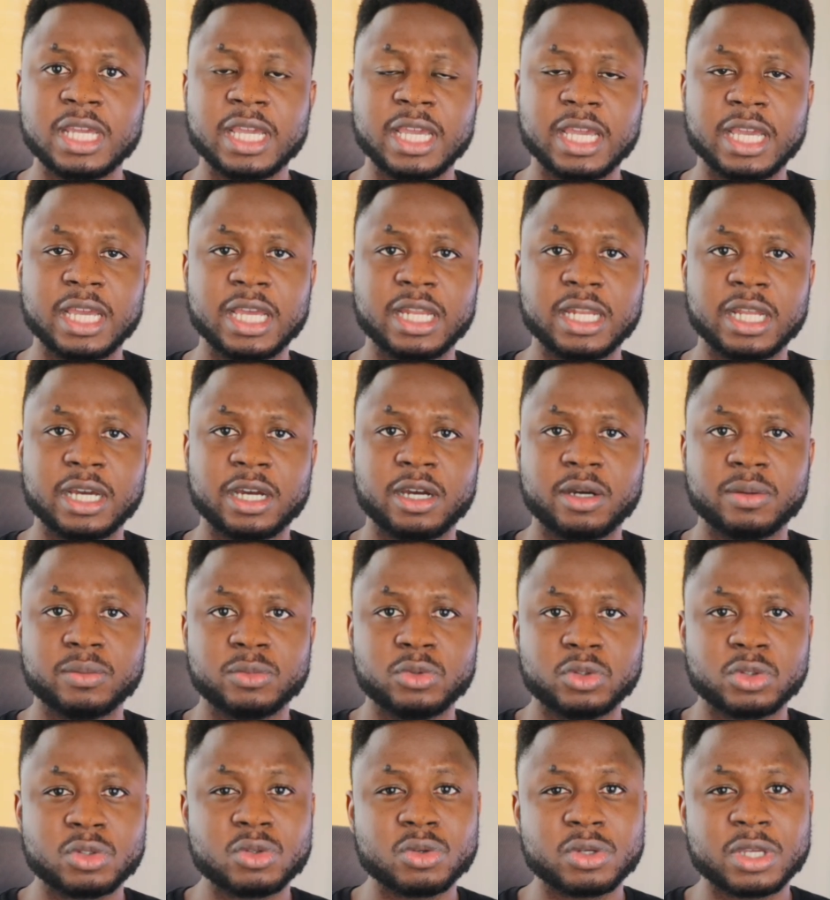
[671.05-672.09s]
and
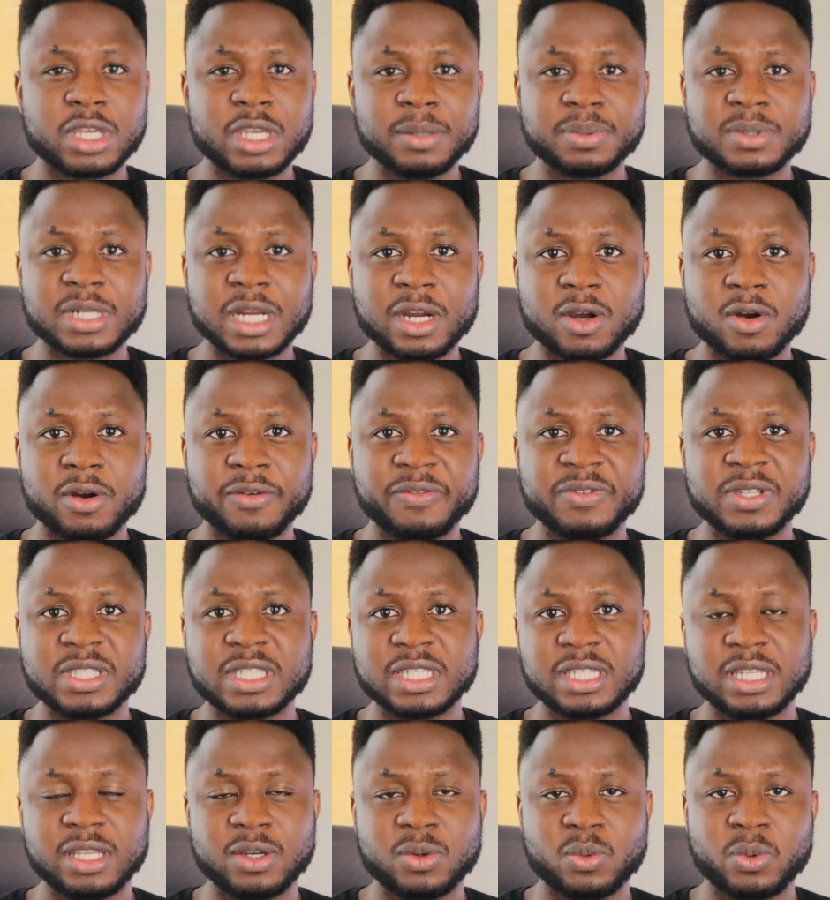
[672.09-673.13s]
to keep track of it
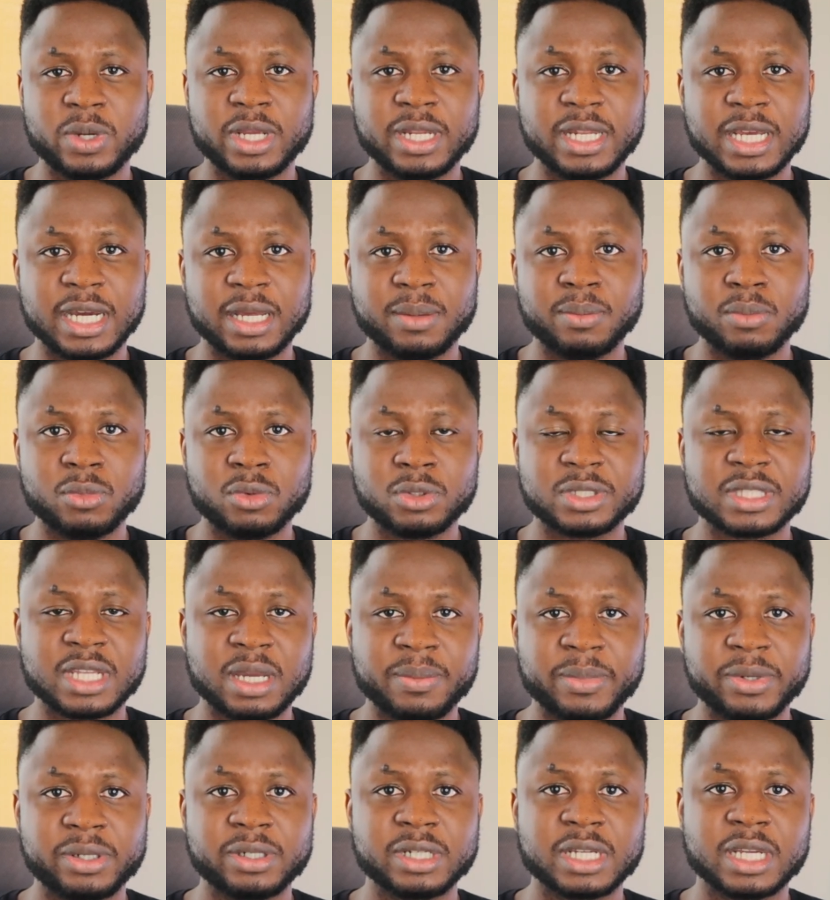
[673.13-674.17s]
in a way that most
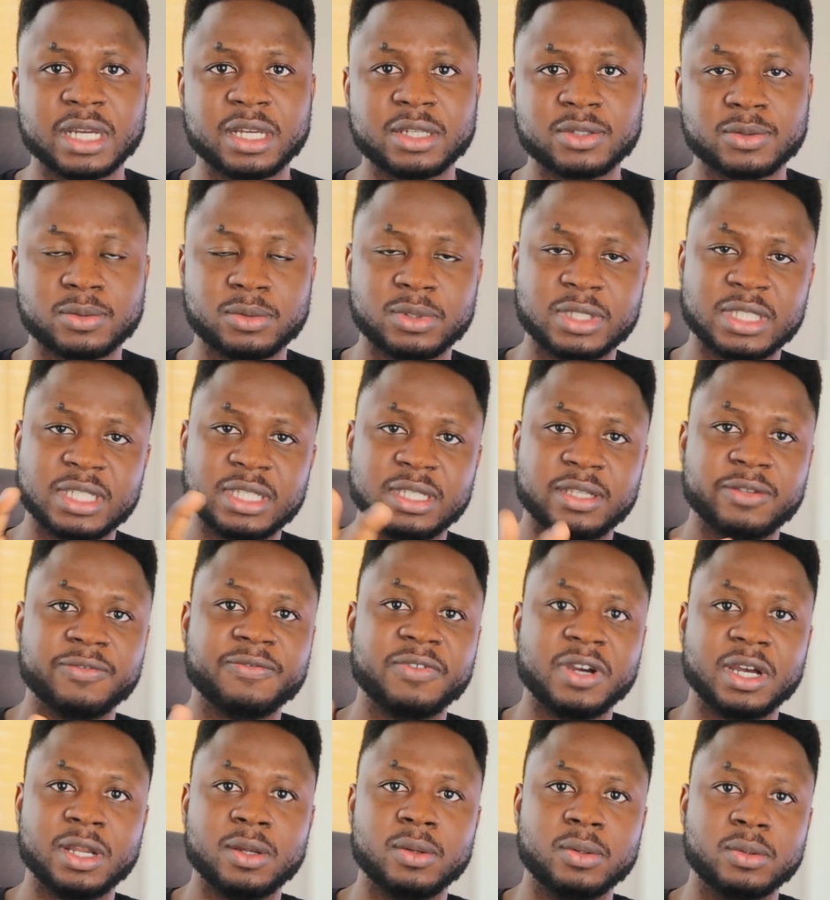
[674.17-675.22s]
Americans will see the
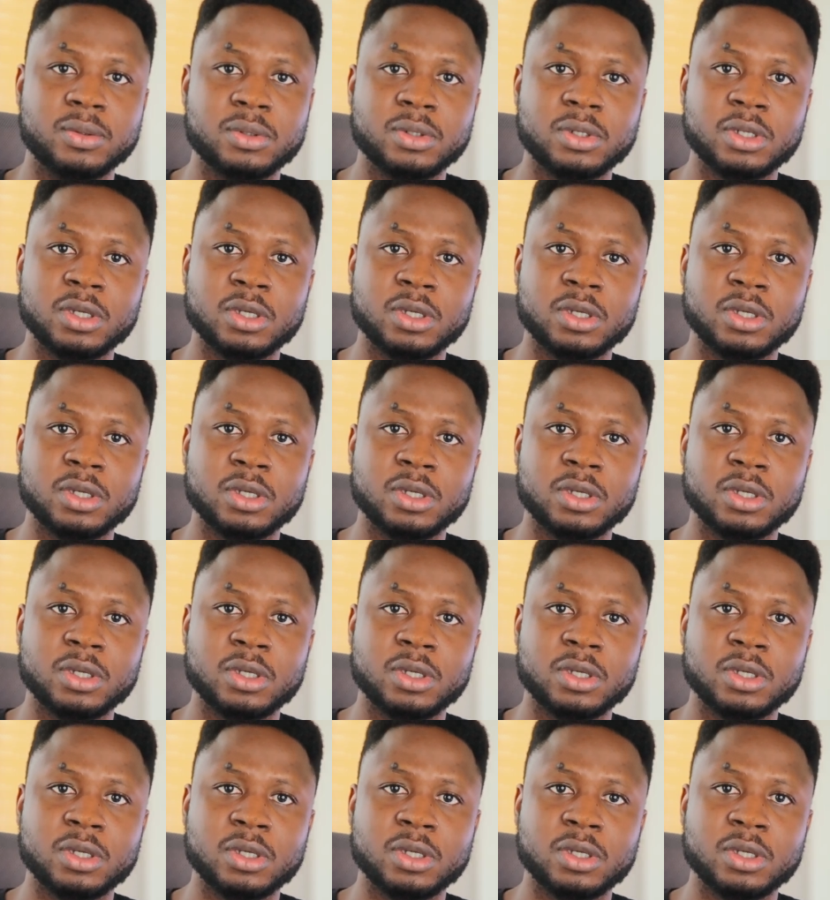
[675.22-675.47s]
value,